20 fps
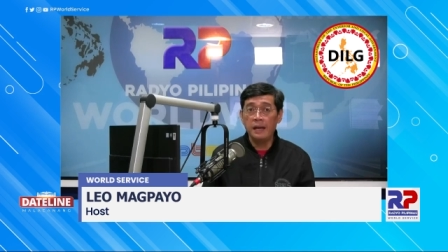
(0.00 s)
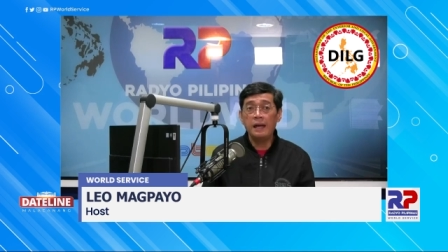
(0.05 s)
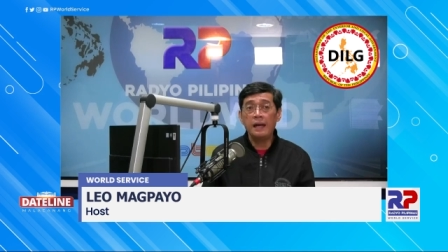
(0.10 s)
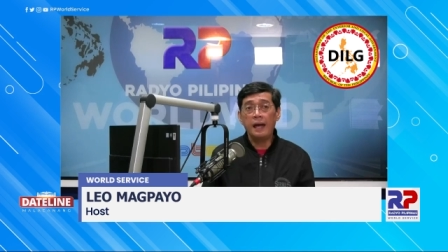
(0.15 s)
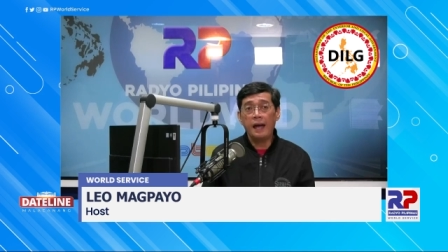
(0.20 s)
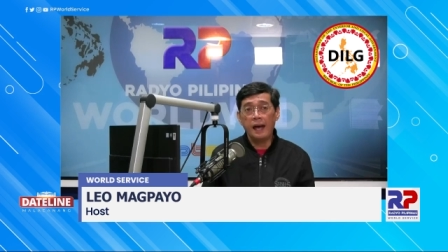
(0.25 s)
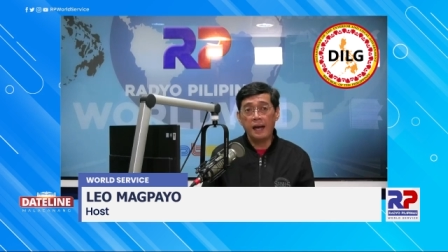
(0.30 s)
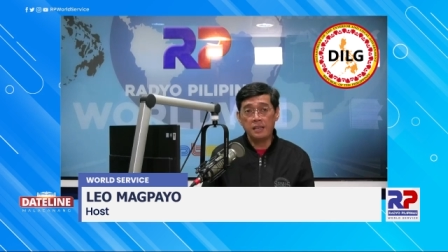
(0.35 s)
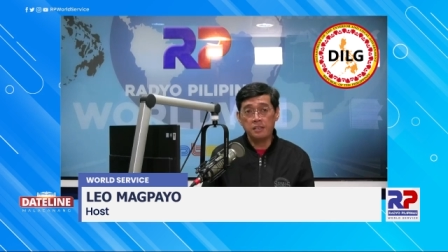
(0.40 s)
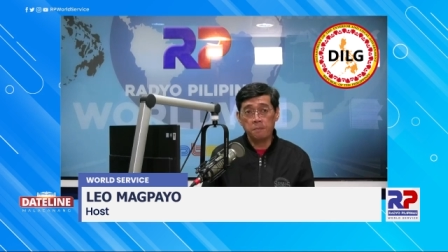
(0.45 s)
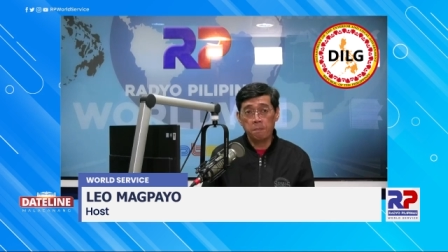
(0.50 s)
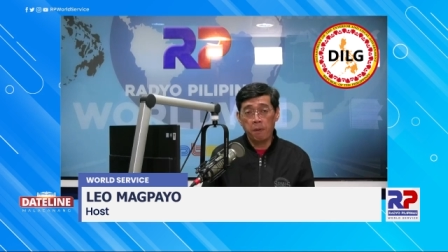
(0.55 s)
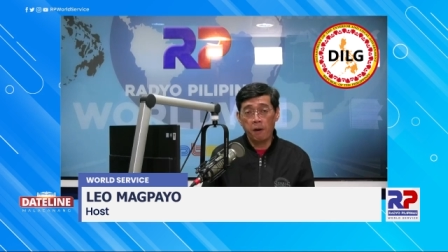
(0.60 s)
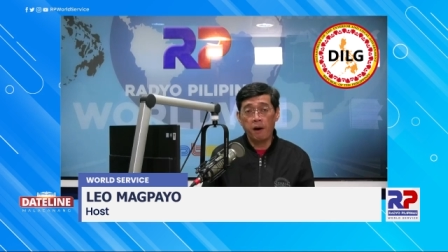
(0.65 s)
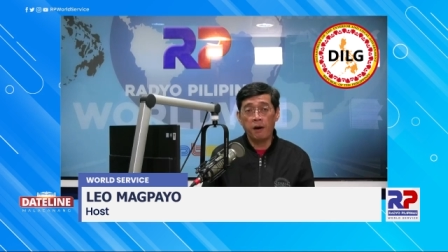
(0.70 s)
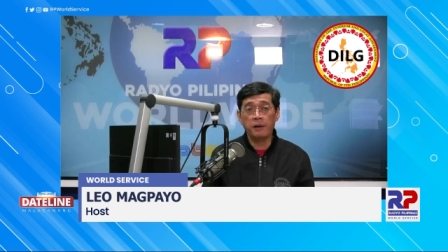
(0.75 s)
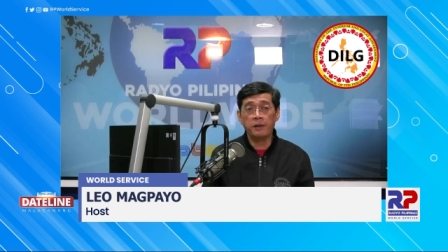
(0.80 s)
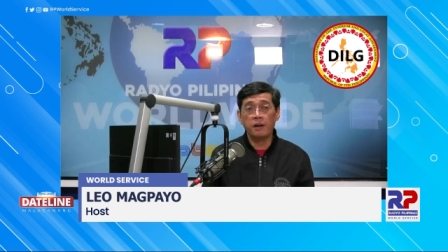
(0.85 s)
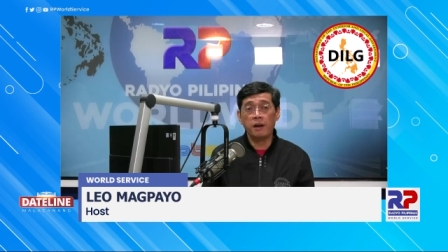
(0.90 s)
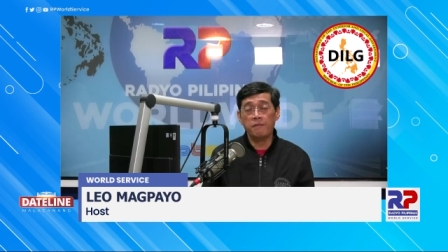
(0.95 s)
as
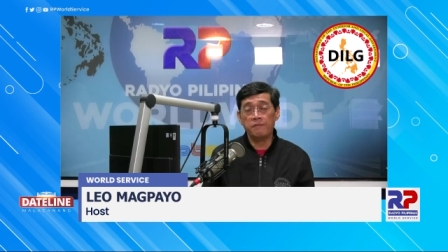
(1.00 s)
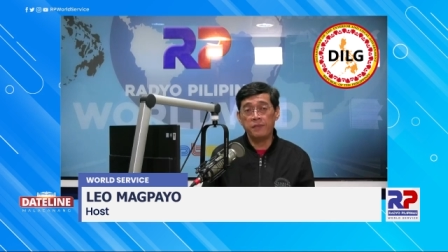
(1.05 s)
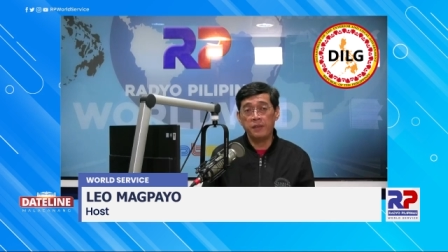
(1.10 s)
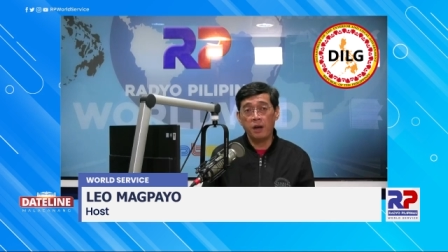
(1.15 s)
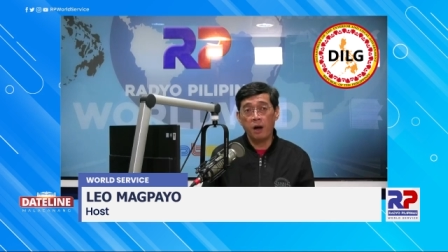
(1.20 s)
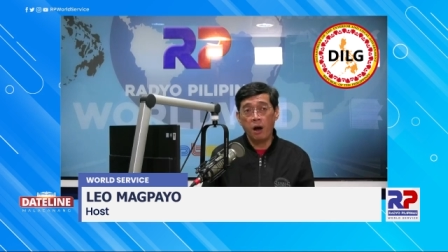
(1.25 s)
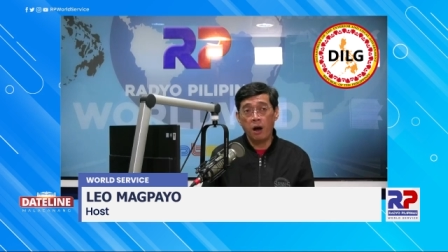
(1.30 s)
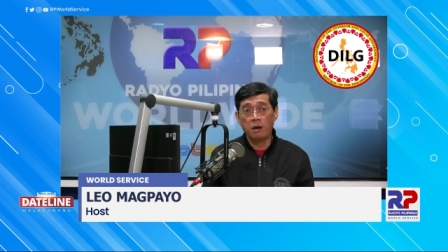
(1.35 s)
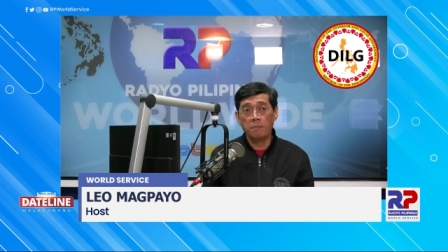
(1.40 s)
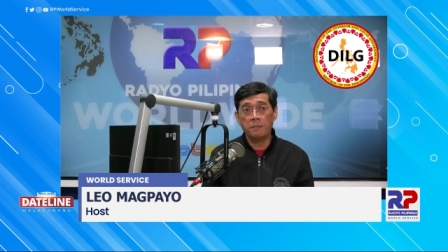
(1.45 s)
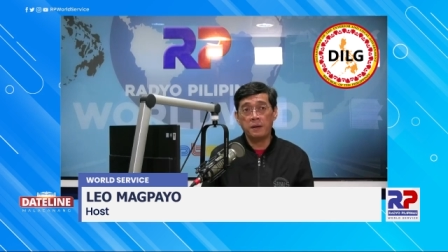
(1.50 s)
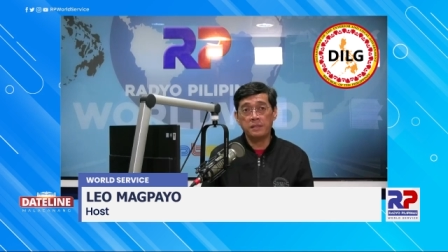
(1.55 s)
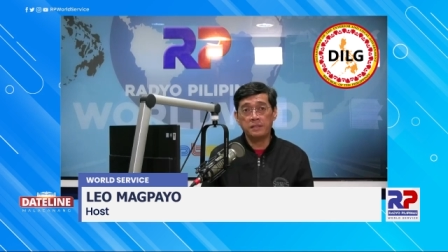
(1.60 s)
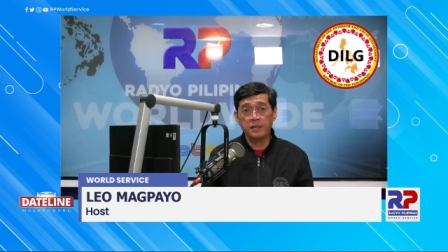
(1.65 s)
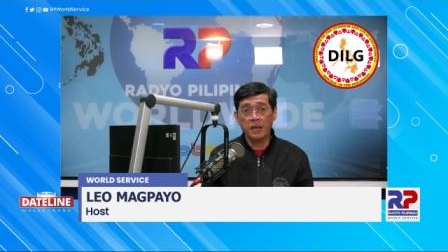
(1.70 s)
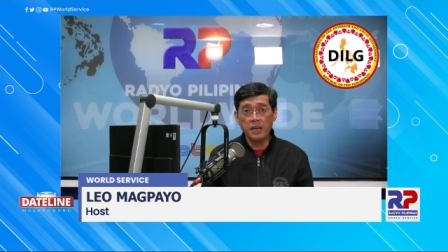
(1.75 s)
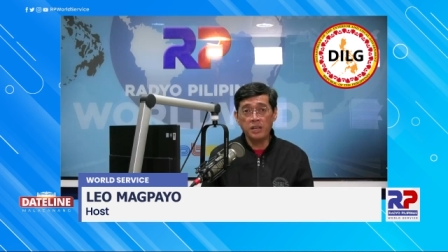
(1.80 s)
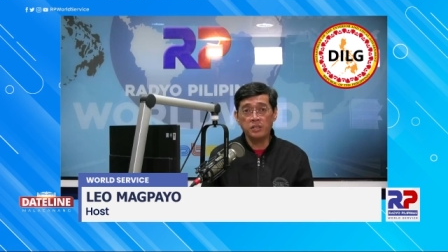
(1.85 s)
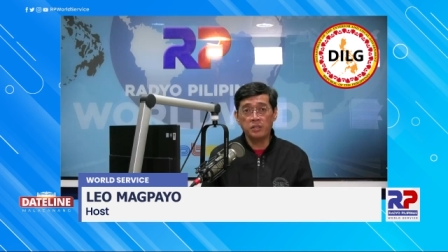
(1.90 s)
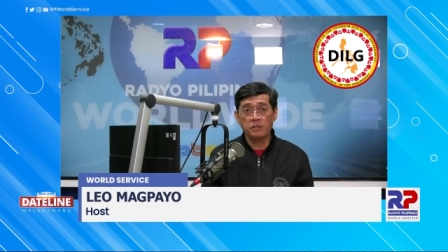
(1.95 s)
part of the
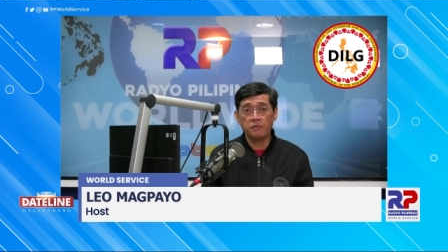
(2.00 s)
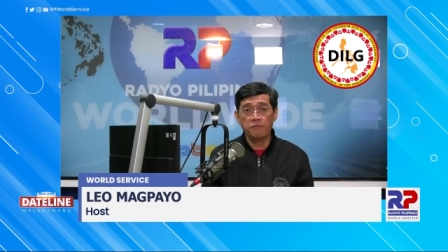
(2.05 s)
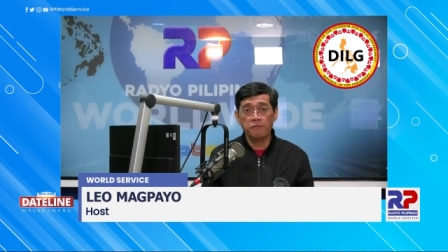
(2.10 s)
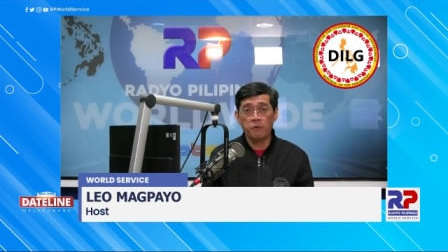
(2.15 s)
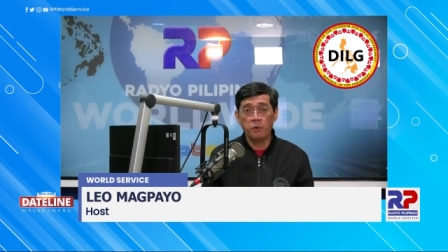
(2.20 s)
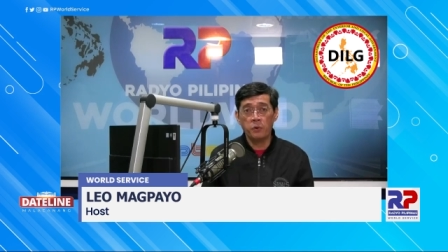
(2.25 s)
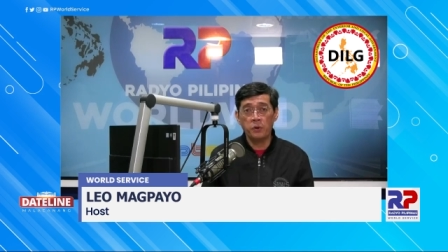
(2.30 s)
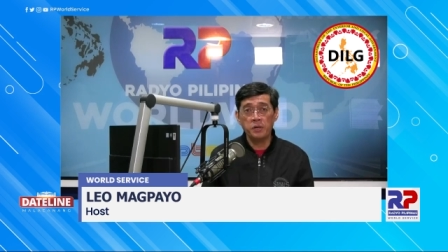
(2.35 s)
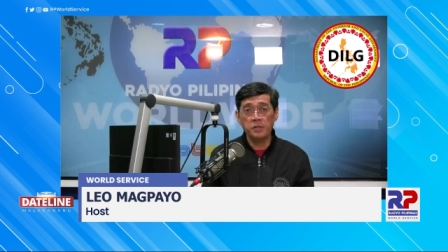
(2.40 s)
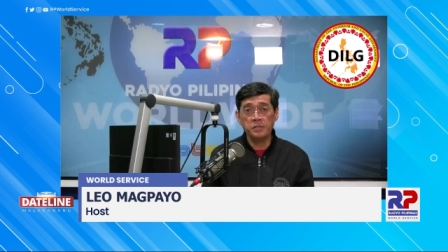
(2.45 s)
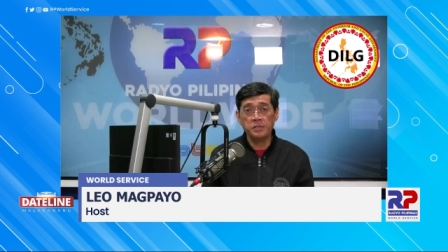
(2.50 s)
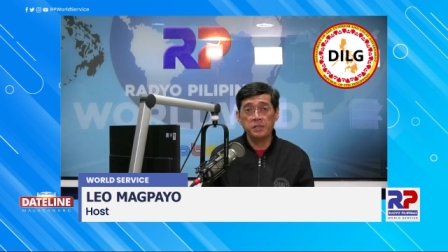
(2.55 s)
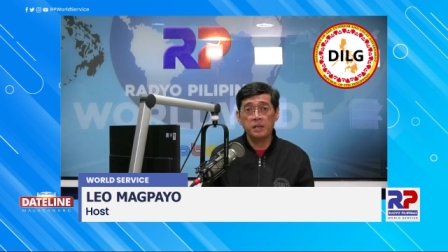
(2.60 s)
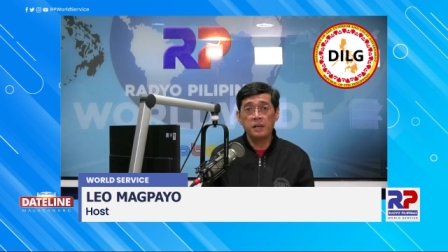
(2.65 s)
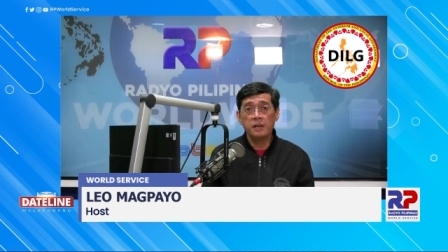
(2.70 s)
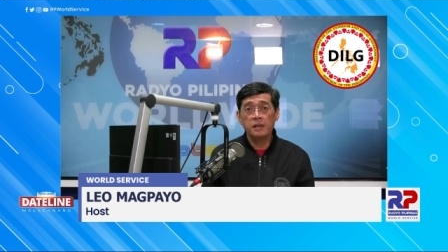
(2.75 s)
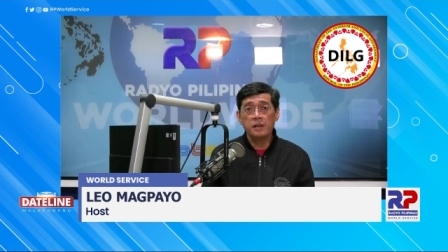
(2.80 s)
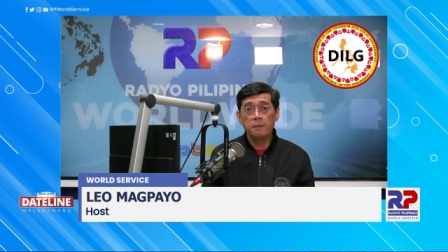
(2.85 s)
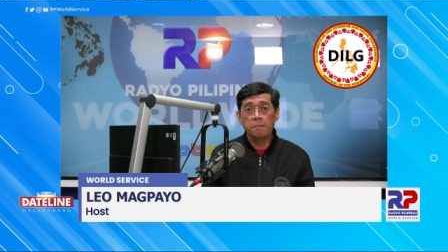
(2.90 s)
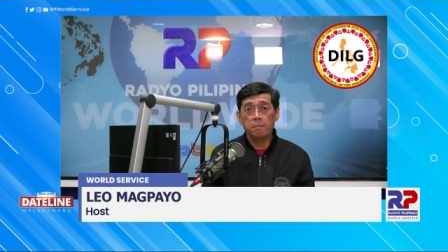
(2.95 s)
augmentation force,
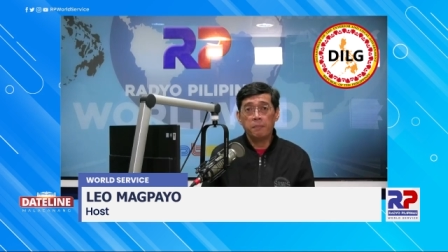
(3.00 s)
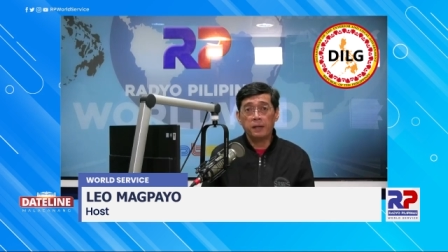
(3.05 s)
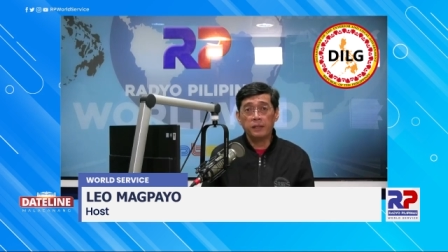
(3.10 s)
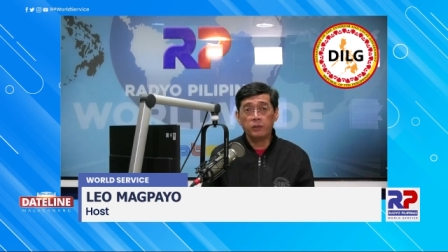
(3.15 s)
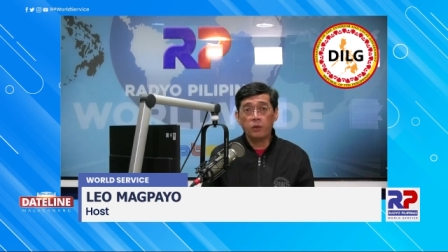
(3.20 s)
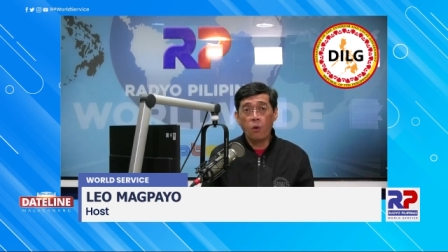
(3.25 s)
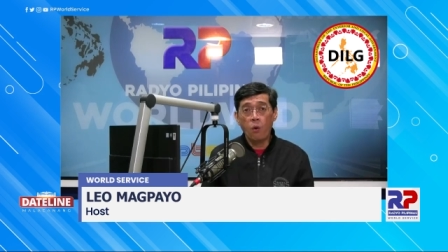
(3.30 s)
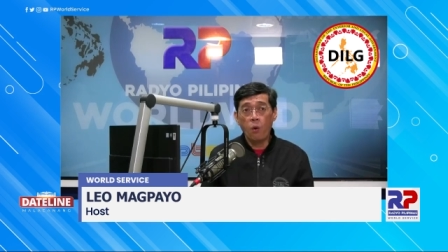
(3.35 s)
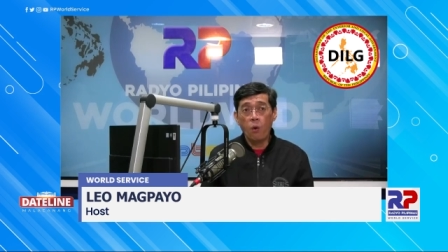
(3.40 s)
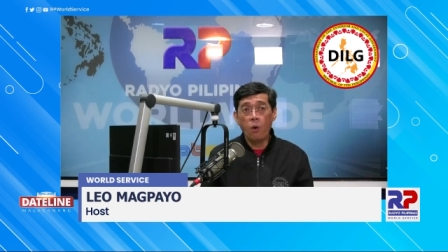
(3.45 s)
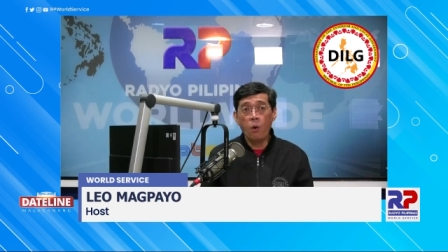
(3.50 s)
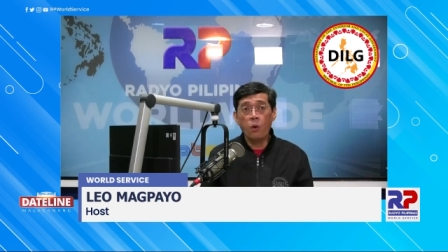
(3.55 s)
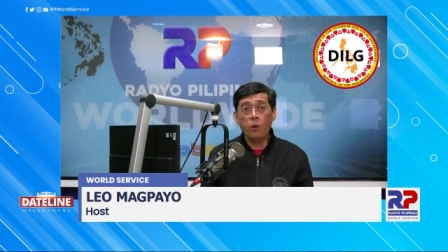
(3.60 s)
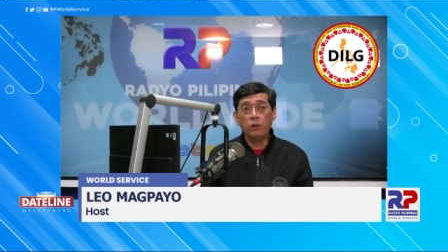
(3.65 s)
but all